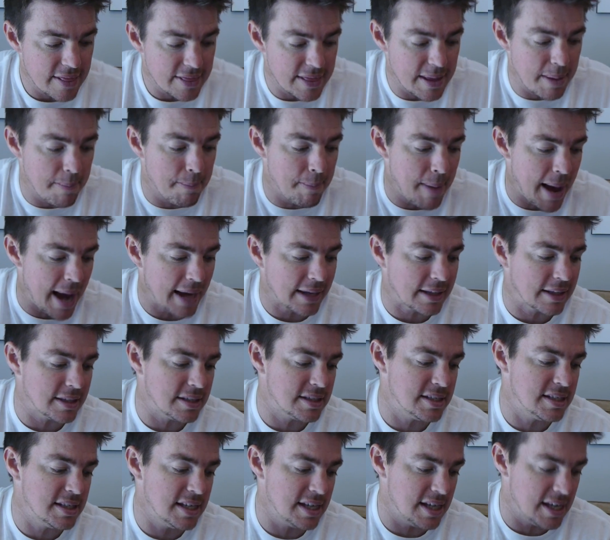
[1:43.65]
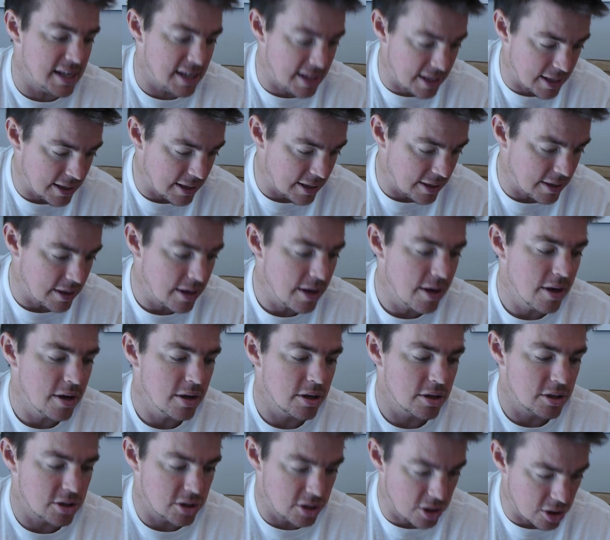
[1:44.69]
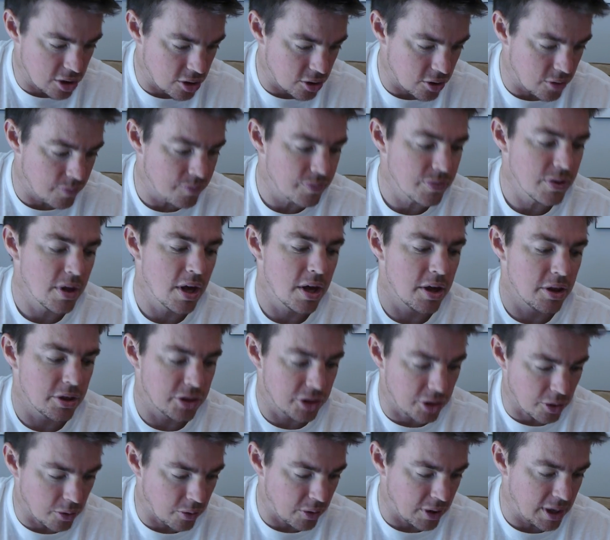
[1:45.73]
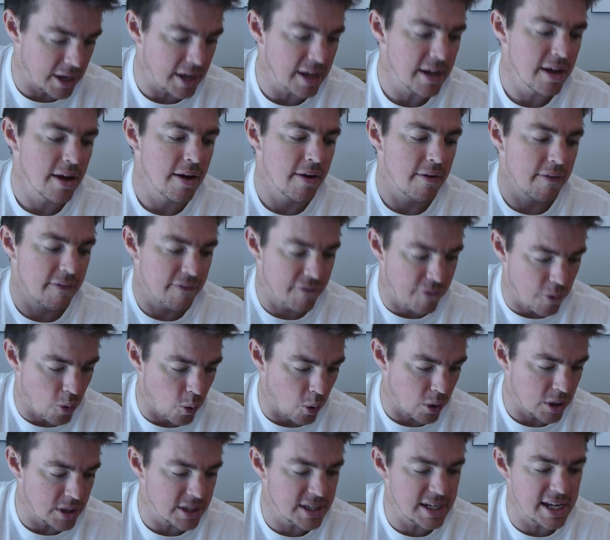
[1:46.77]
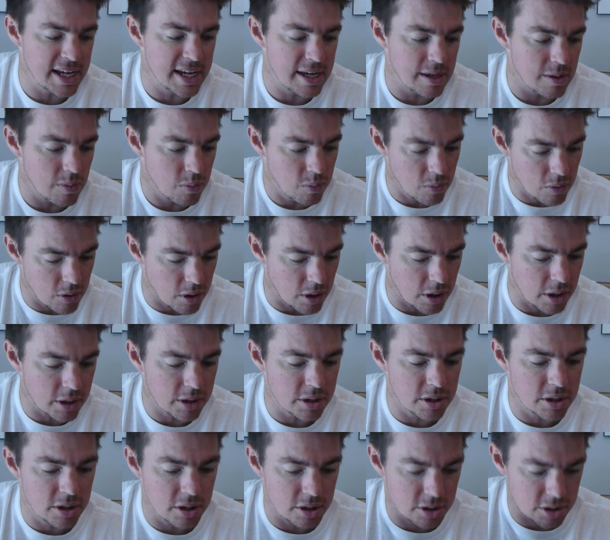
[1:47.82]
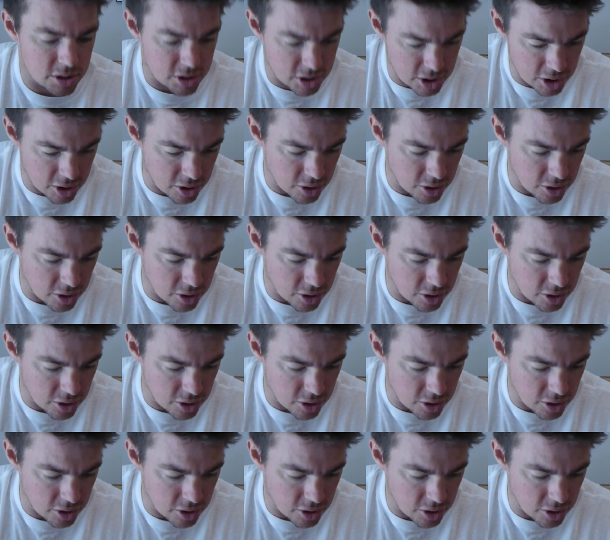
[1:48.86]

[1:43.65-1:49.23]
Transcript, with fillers: then back to C, two, three, four D, one, two,